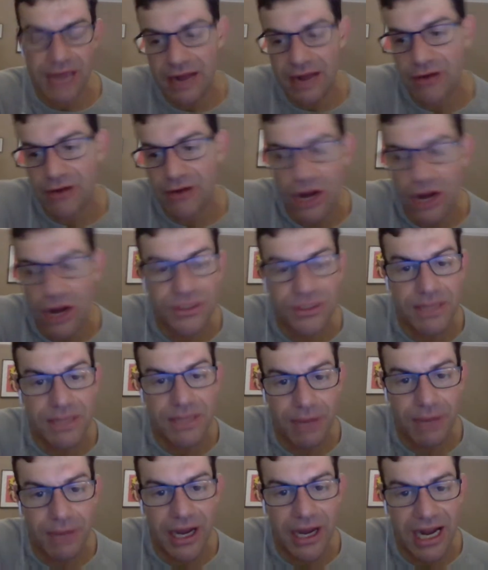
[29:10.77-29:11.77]
hosted
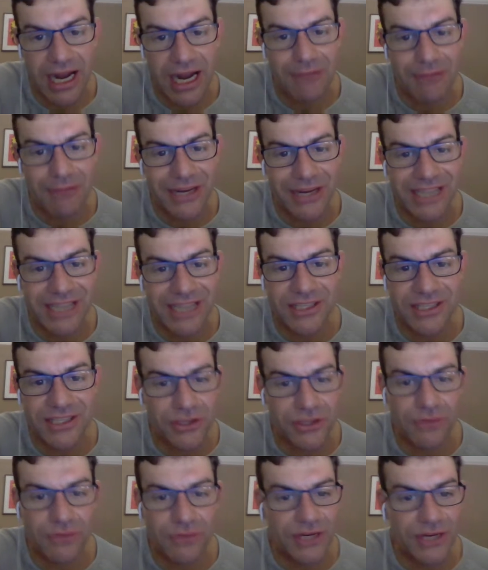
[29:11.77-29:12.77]
by a couple of kids in
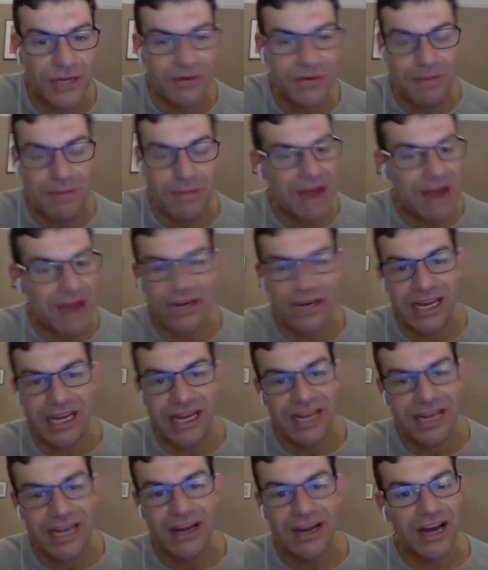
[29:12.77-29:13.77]
Salford who are
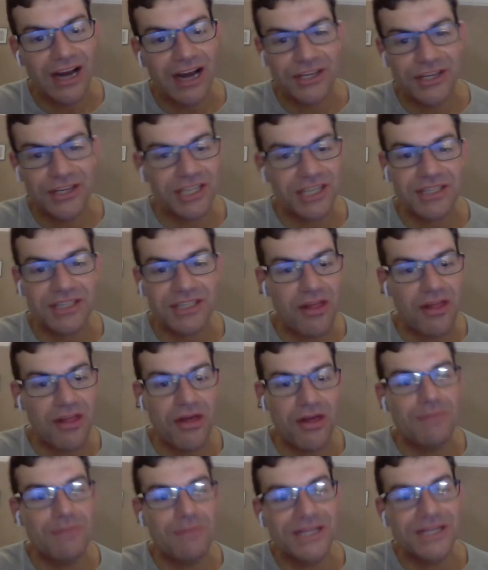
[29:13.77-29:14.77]
apparently just
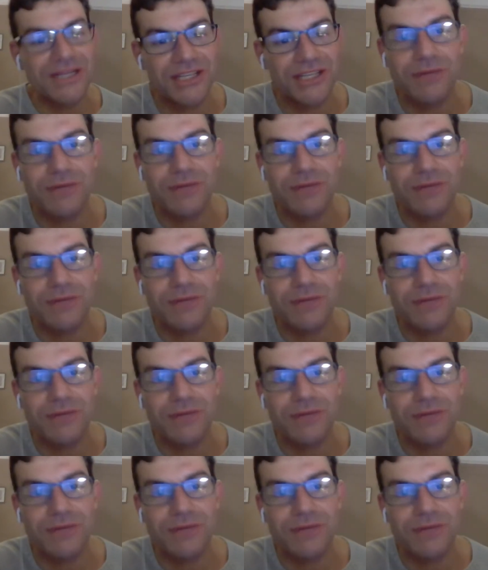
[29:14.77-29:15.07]
the business.